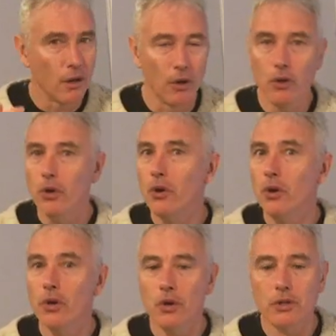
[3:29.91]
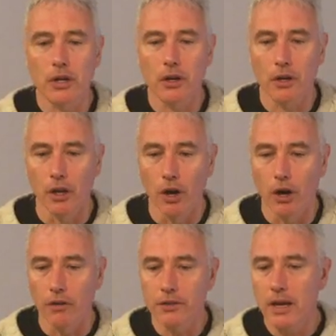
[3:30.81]
looks
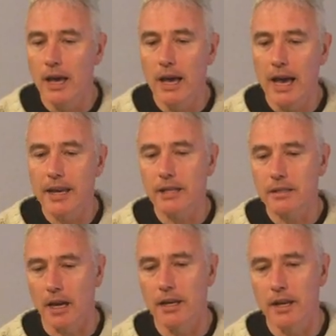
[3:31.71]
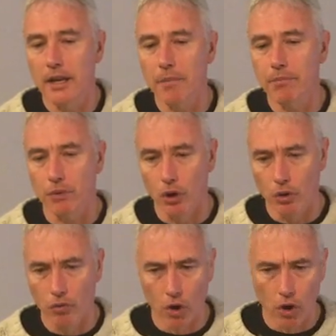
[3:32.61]
aloft, and it's tighten up
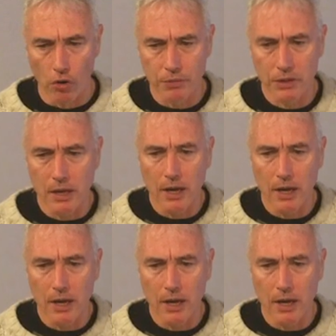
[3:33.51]
your ropes,